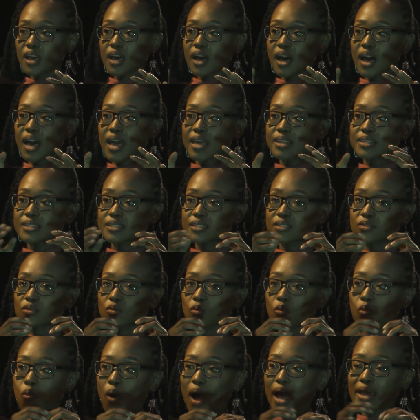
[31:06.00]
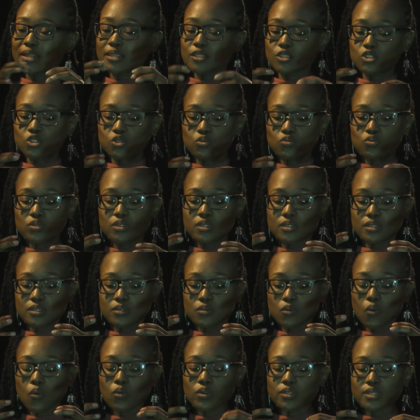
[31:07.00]
and why did you
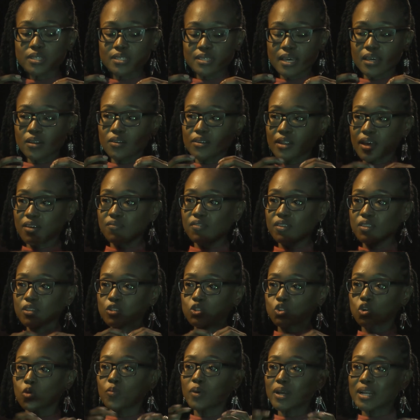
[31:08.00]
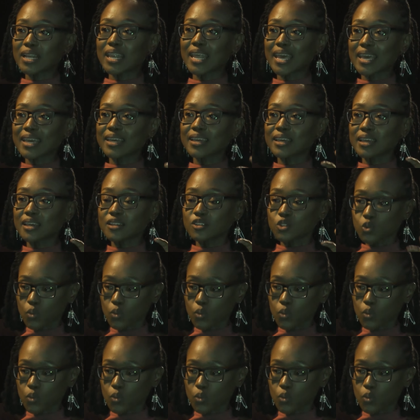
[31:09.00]
all of a sudden having the Joburg leg in